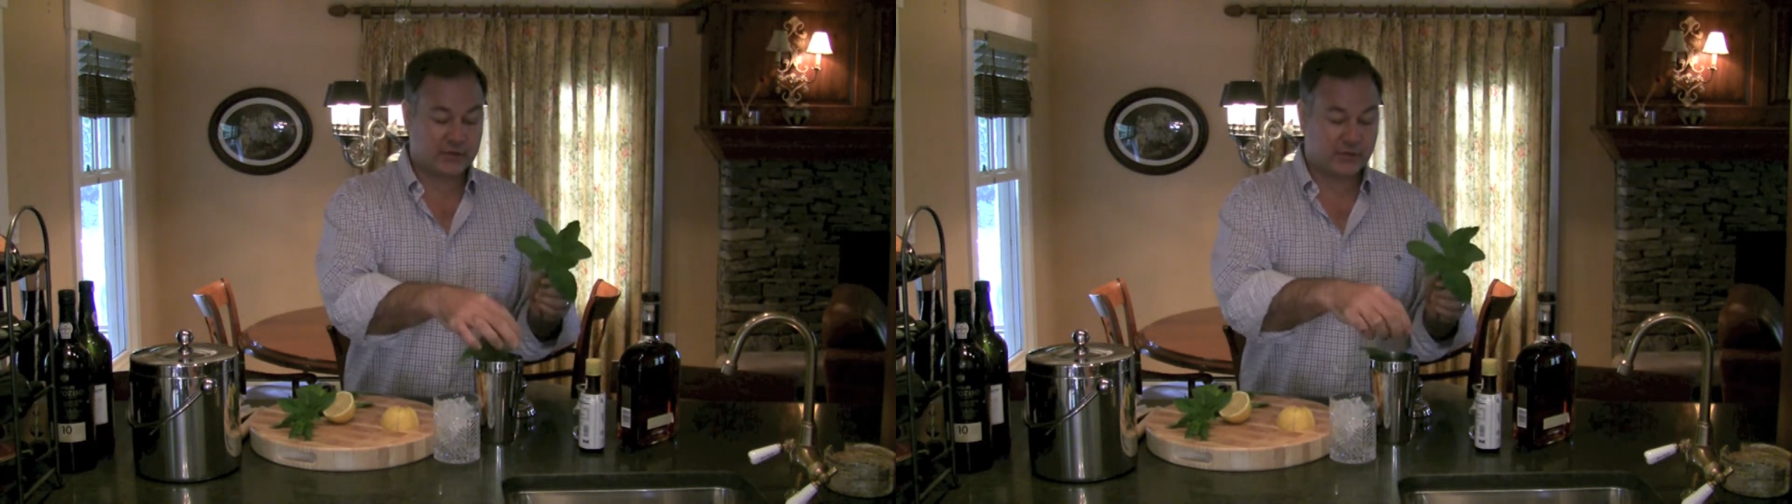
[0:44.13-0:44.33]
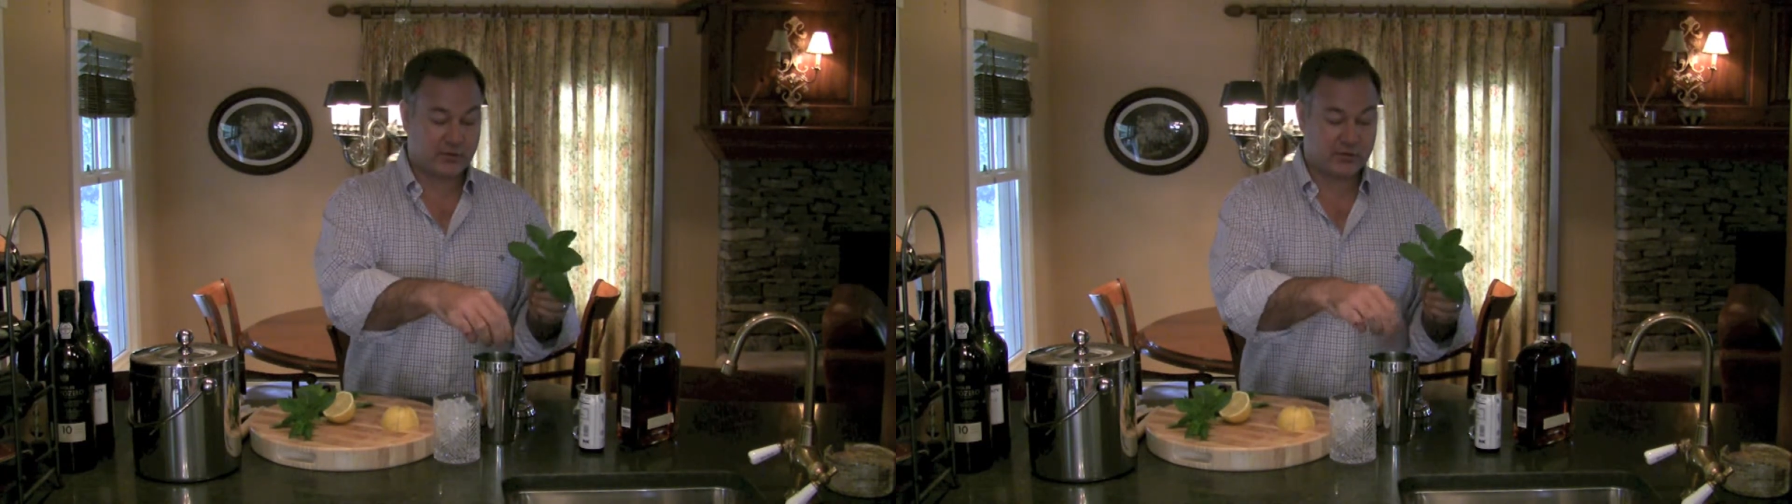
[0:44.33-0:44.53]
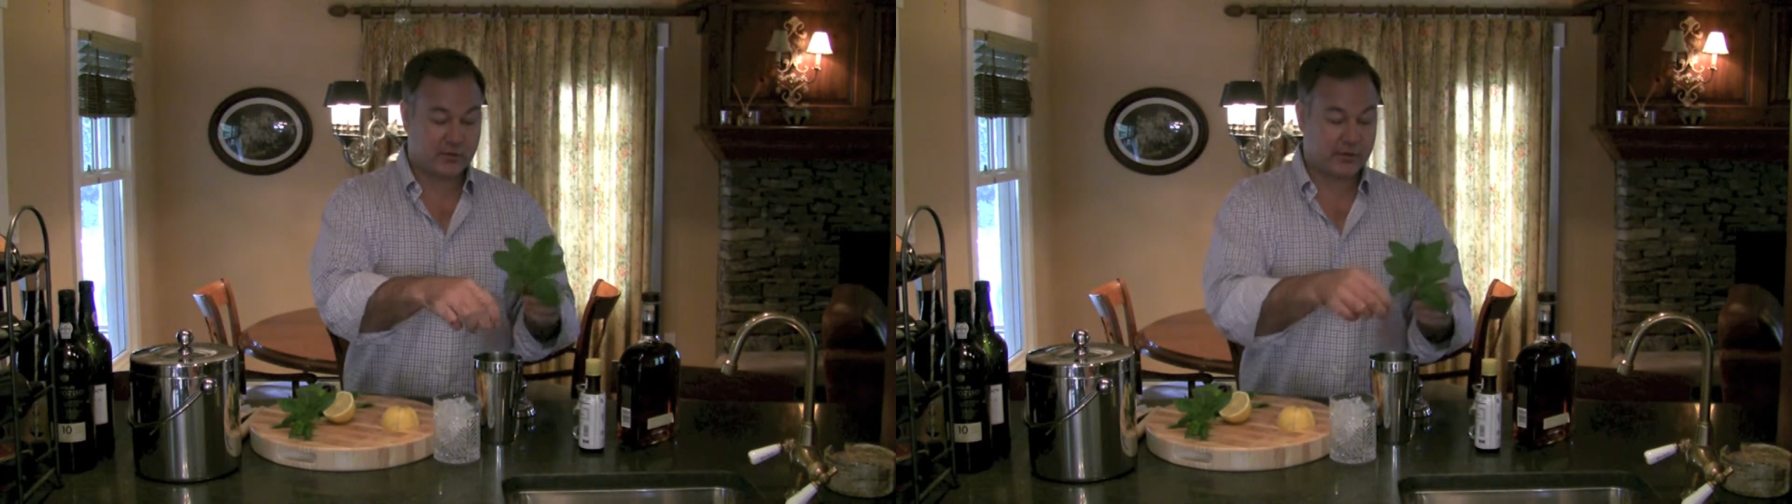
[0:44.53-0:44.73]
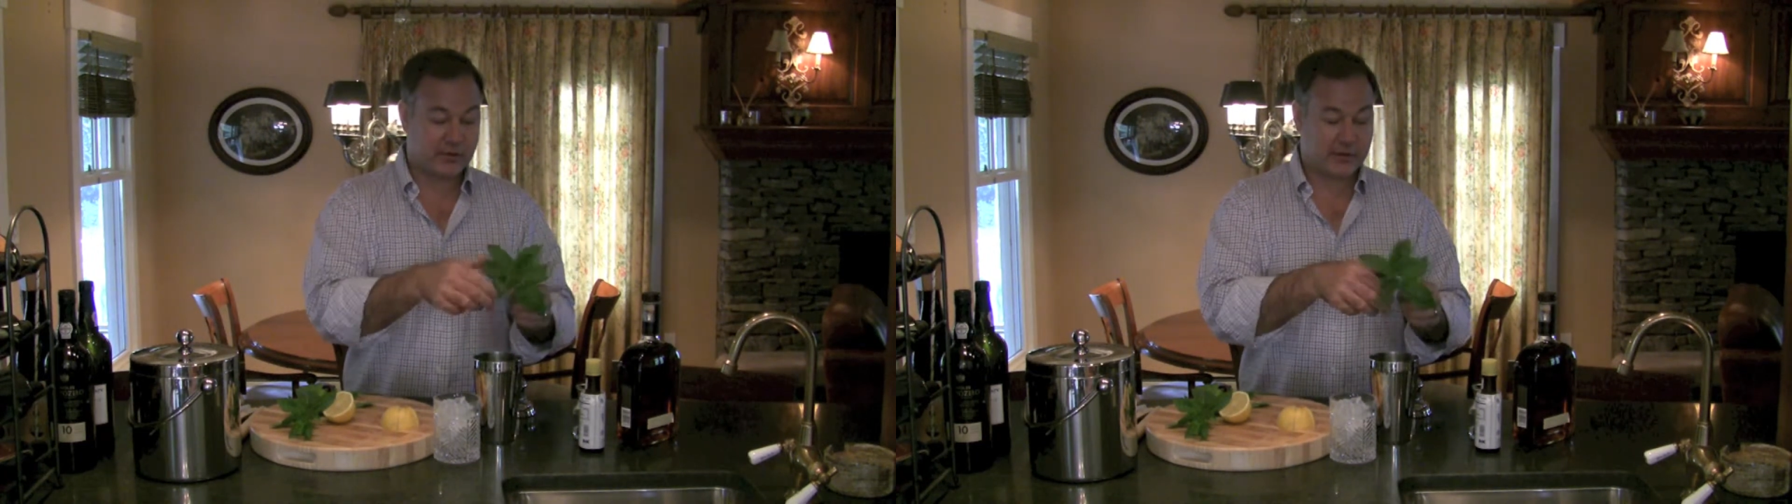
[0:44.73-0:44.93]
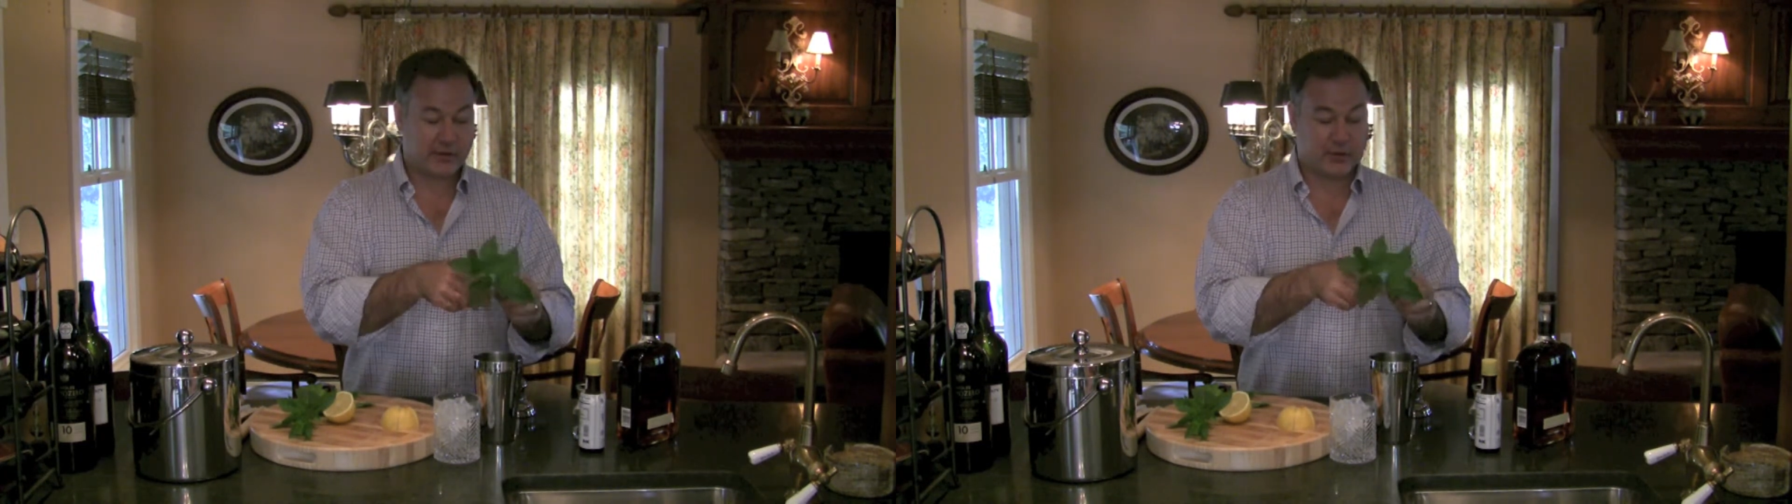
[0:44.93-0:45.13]
if you're growing
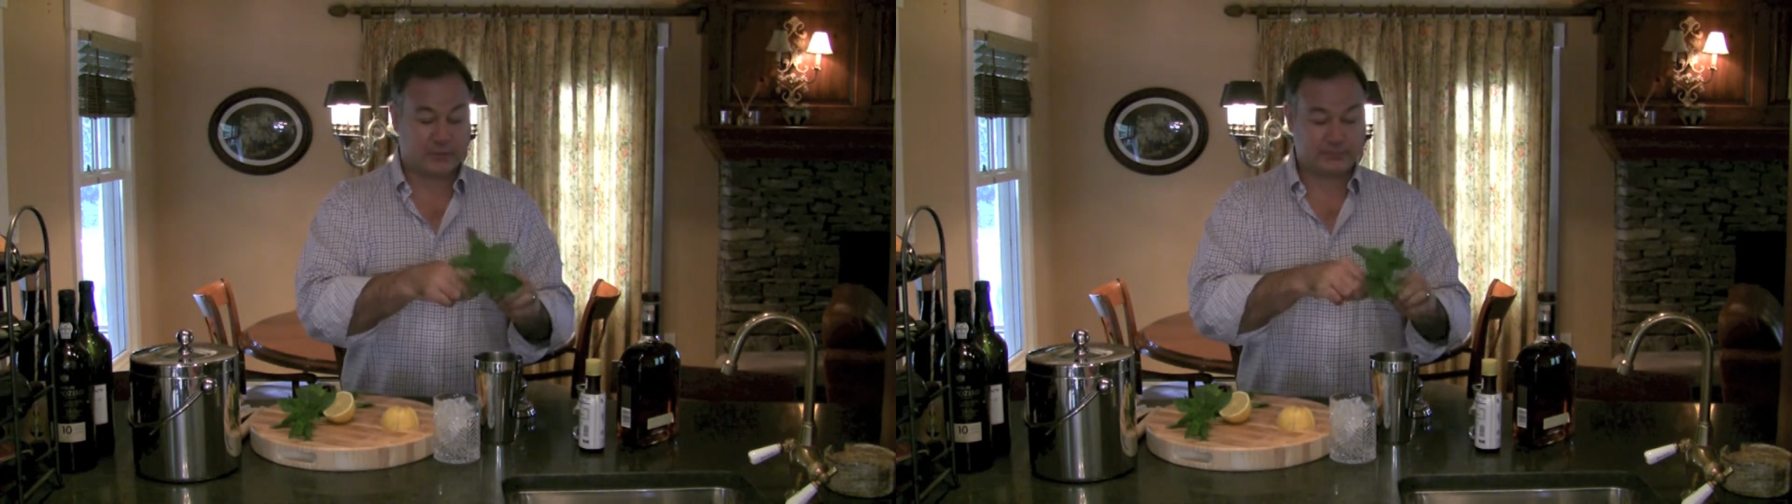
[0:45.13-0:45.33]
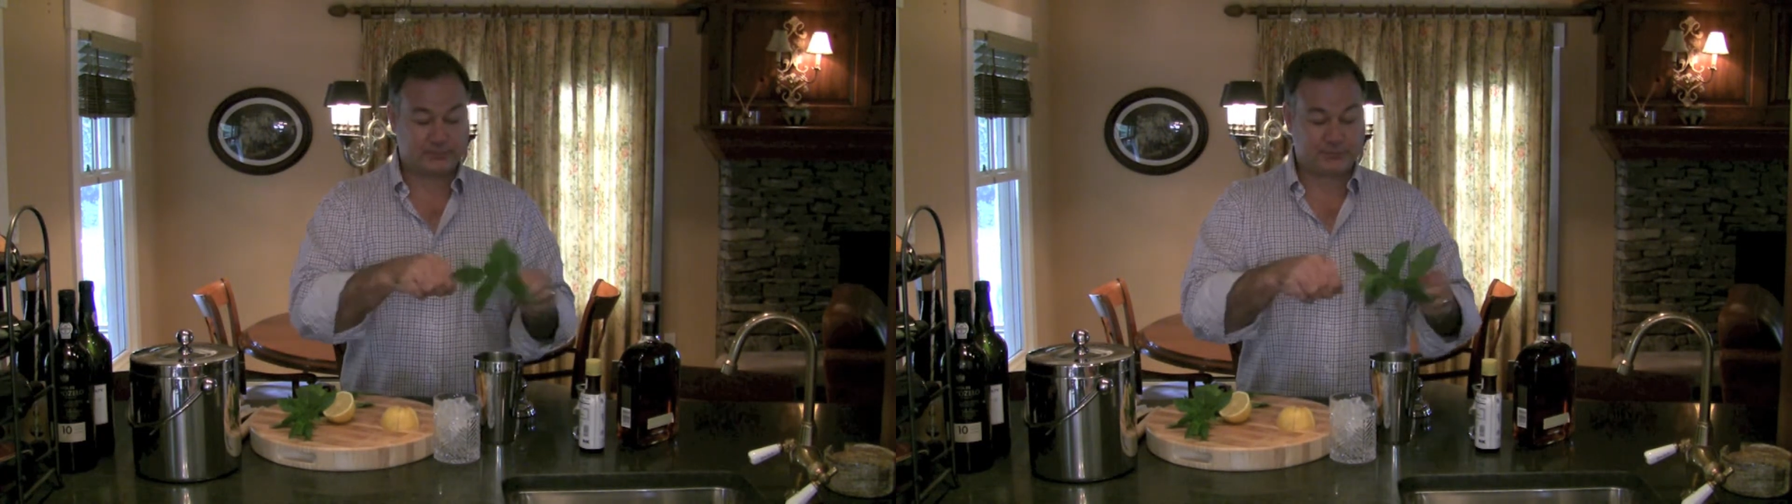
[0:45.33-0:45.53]
your own at home.